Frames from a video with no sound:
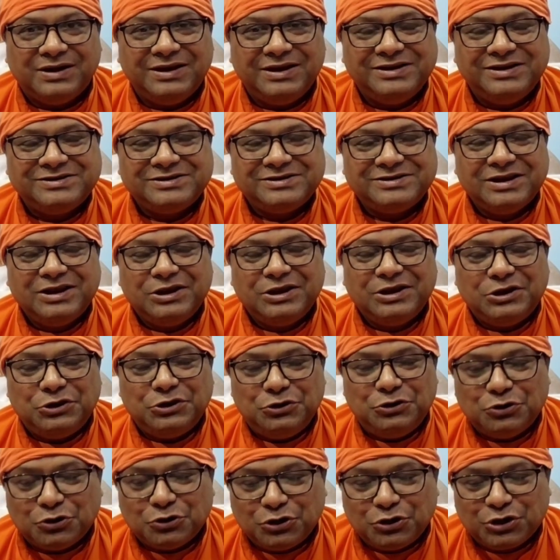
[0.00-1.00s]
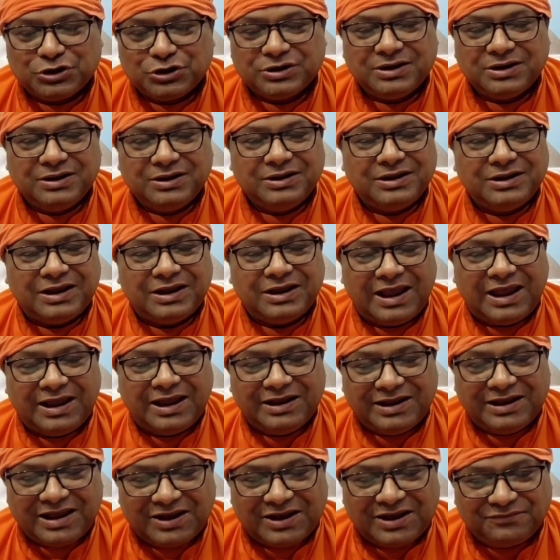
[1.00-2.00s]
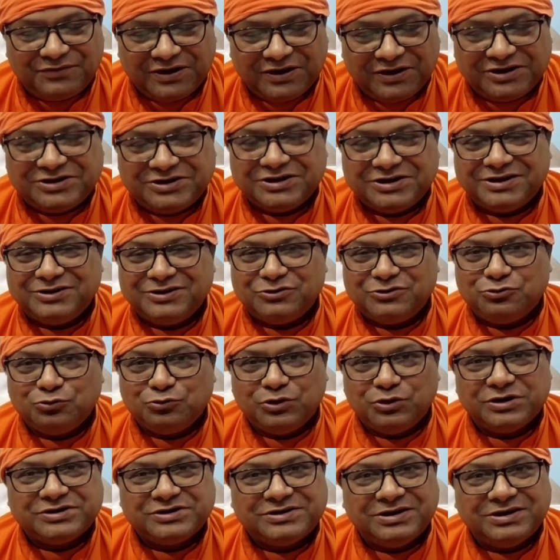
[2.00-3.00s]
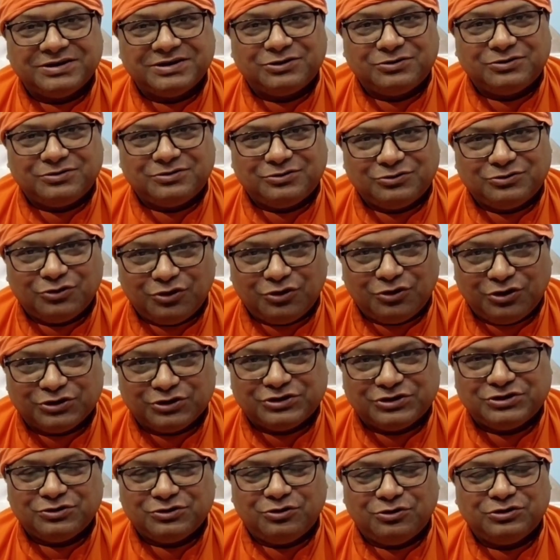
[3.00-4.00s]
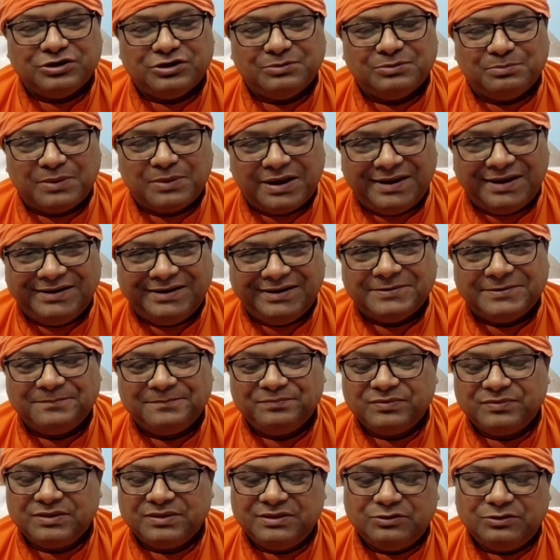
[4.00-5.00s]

That is your affection towards the thoughts or the mind.